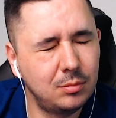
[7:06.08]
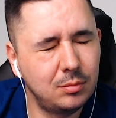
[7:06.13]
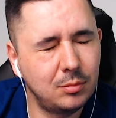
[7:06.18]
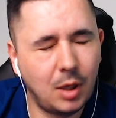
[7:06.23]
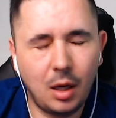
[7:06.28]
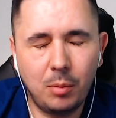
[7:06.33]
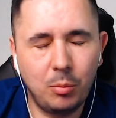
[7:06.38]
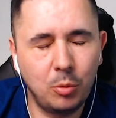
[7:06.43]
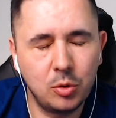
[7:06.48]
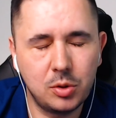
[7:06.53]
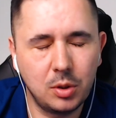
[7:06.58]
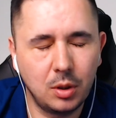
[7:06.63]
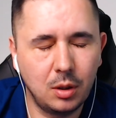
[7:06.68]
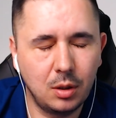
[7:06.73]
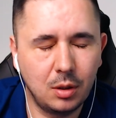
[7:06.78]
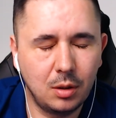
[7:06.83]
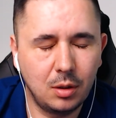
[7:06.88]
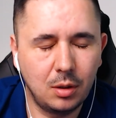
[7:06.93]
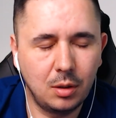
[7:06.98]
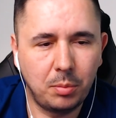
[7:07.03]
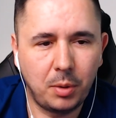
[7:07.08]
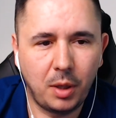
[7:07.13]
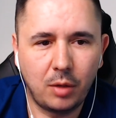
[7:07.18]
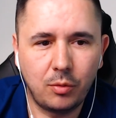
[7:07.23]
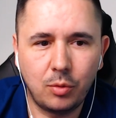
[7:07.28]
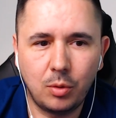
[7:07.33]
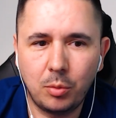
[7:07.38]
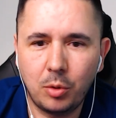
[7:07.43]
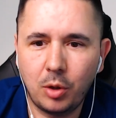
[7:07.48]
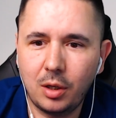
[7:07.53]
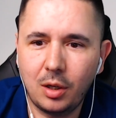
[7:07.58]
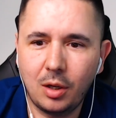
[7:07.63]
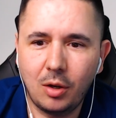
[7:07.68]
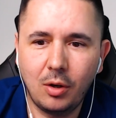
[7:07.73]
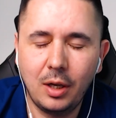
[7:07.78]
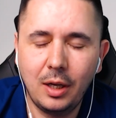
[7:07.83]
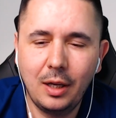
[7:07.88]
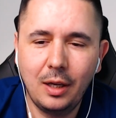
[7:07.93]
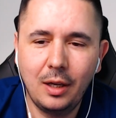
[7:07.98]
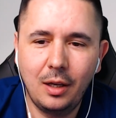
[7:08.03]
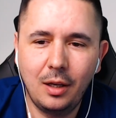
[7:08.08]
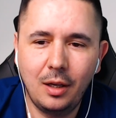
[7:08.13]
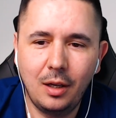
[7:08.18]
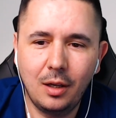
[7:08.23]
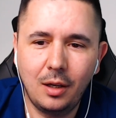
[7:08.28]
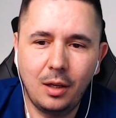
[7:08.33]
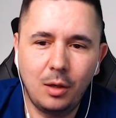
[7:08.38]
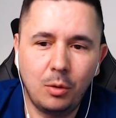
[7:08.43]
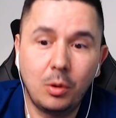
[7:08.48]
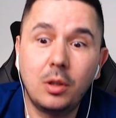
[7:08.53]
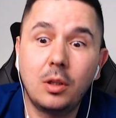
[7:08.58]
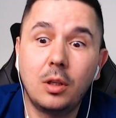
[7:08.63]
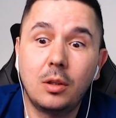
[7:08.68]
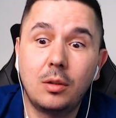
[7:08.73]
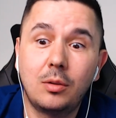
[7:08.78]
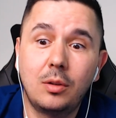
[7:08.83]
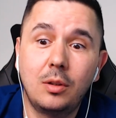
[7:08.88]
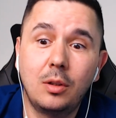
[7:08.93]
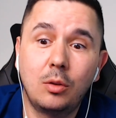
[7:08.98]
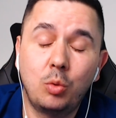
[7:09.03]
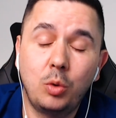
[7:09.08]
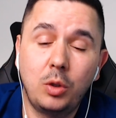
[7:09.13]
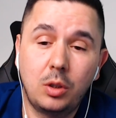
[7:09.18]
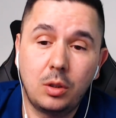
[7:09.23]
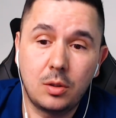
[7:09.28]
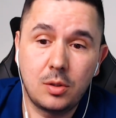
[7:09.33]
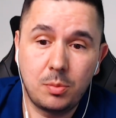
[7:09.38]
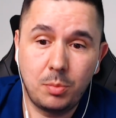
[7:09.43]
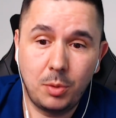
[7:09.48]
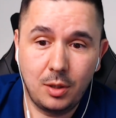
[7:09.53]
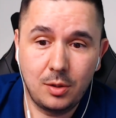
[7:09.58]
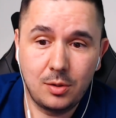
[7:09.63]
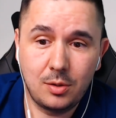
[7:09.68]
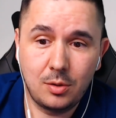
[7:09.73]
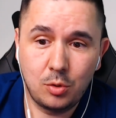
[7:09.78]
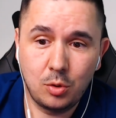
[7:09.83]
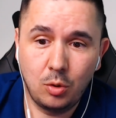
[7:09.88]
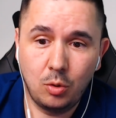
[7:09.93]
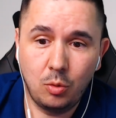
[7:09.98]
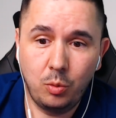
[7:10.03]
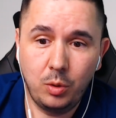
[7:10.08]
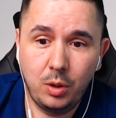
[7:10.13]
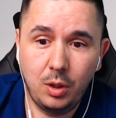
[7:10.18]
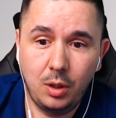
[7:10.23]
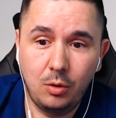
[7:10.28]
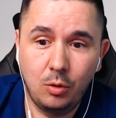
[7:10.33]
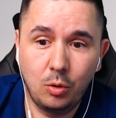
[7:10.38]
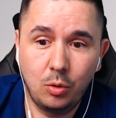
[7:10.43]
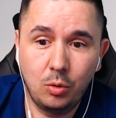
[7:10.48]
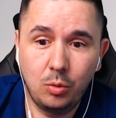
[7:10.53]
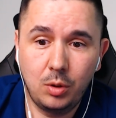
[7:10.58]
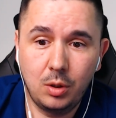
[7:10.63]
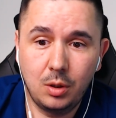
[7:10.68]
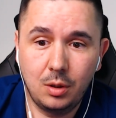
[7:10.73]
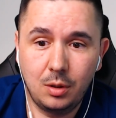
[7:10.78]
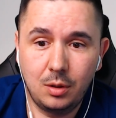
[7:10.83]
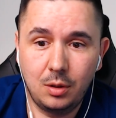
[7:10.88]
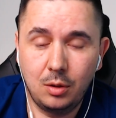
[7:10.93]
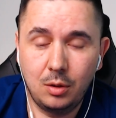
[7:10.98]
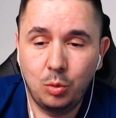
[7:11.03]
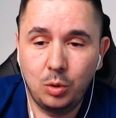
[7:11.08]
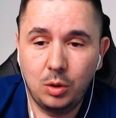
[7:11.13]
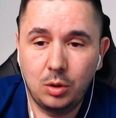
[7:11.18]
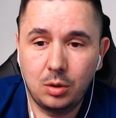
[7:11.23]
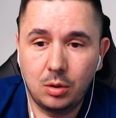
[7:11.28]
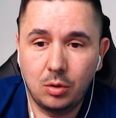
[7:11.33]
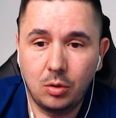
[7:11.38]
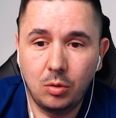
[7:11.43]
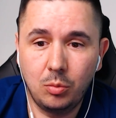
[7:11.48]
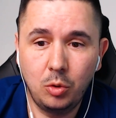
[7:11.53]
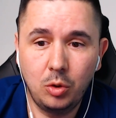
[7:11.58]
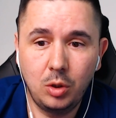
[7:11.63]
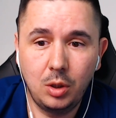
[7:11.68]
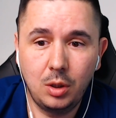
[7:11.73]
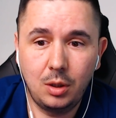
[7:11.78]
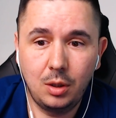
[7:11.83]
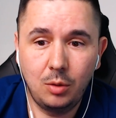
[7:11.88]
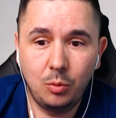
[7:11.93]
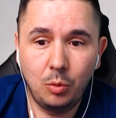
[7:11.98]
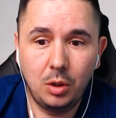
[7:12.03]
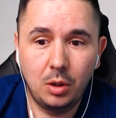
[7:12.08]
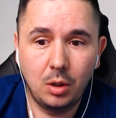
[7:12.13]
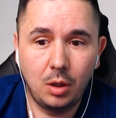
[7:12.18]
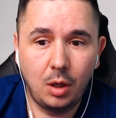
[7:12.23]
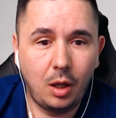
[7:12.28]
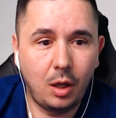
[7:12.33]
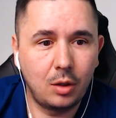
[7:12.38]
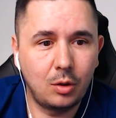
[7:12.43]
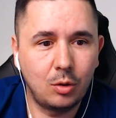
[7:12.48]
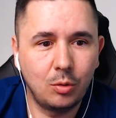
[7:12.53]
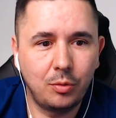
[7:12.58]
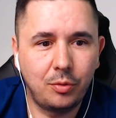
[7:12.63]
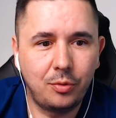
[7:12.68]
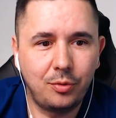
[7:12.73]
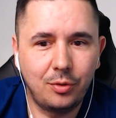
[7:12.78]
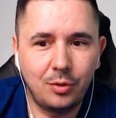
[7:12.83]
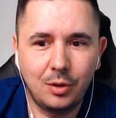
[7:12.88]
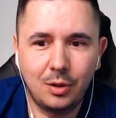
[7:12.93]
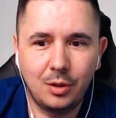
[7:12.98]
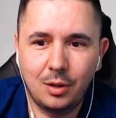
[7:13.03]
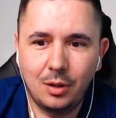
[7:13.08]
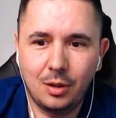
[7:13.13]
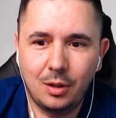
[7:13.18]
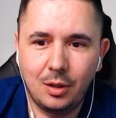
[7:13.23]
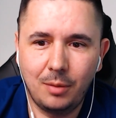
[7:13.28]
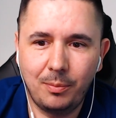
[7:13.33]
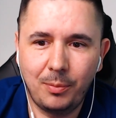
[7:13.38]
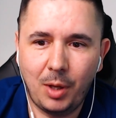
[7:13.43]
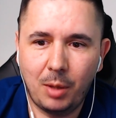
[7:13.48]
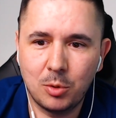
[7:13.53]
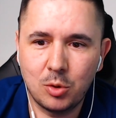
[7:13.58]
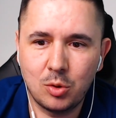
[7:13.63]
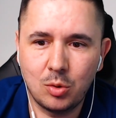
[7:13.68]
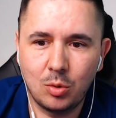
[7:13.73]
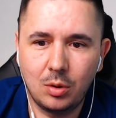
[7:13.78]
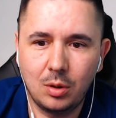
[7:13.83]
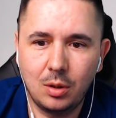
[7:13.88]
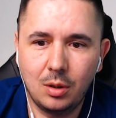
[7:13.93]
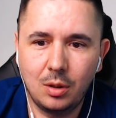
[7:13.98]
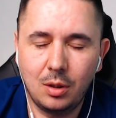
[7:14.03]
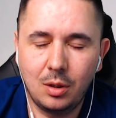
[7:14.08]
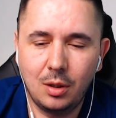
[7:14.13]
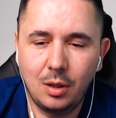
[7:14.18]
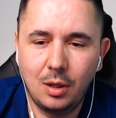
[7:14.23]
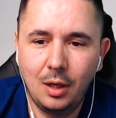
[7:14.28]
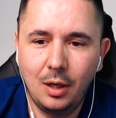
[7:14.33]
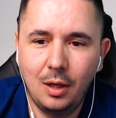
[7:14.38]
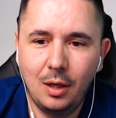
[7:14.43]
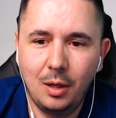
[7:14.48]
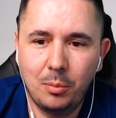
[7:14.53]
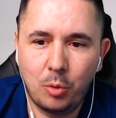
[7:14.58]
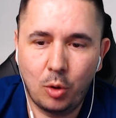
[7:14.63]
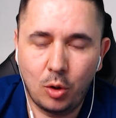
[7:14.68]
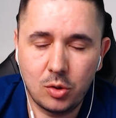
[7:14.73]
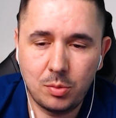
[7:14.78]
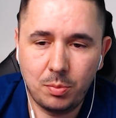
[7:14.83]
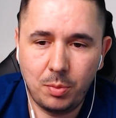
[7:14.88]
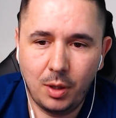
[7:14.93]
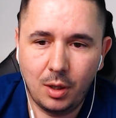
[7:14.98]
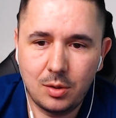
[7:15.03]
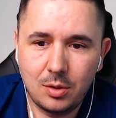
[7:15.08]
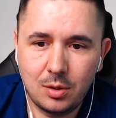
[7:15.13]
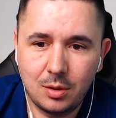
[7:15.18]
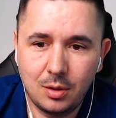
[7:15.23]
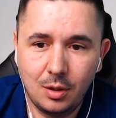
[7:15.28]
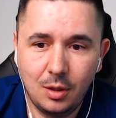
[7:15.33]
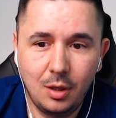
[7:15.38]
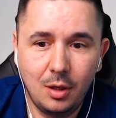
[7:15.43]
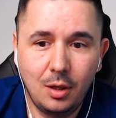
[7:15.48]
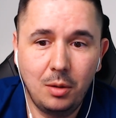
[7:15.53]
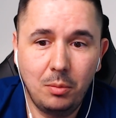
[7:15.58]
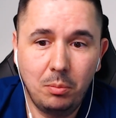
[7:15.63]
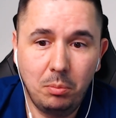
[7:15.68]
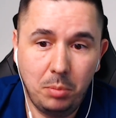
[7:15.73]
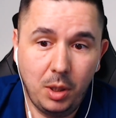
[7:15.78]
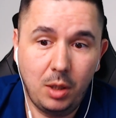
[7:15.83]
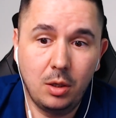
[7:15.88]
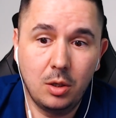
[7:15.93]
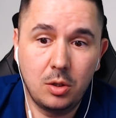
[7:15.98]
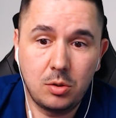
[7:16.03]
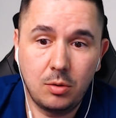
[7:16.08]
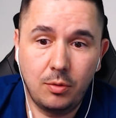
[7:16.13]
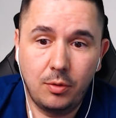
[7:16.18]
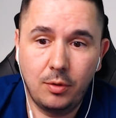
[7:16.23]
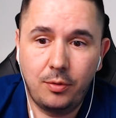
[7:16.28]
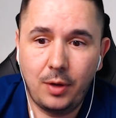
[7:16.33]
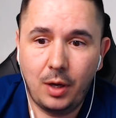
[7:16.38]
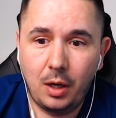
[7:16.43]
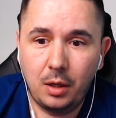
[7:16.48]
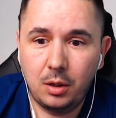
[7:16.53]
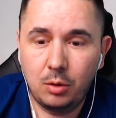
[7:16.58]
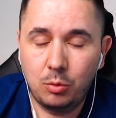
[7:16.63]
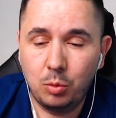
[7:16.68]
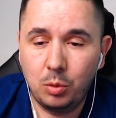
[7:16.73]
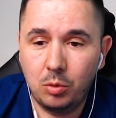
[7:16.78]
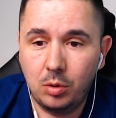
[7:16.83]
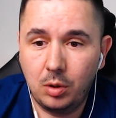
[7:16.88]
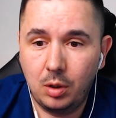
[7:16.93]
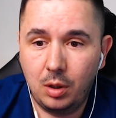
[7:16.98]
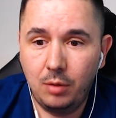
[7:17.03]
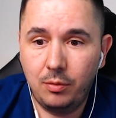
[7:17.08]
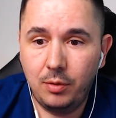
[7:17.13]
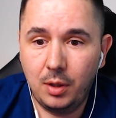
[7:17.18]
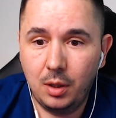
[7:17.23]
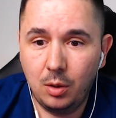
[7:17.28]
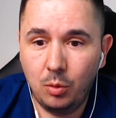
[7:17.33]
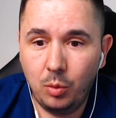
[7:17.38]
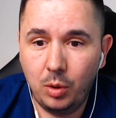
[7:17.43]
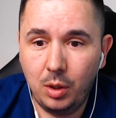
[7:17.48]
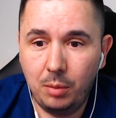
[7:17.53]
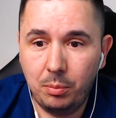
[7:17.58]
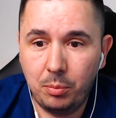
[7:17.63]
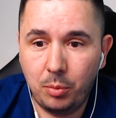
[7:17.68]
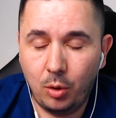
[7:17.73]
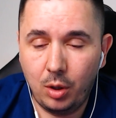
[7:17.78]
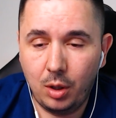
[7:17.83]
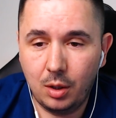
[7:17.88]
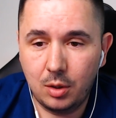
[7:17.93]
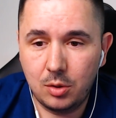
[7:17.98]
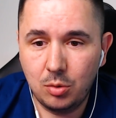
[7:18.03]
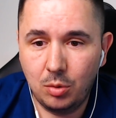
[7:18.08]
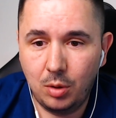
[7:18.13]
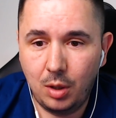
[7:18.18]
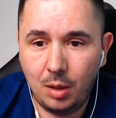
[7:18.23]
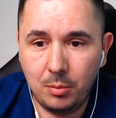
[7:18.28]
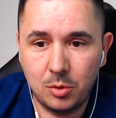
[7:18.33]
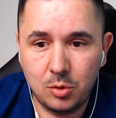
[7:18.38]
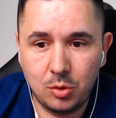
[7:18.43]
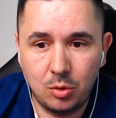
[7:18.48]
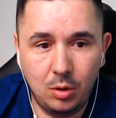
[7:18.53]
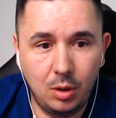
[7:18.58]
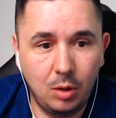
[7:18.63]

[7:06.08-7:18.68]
I'm losing the platform right now. Anyway, the Twitter space. So we grew the Twitter community with a lot of Amazon prospects, because of the fact that we were giving away products on Amazon.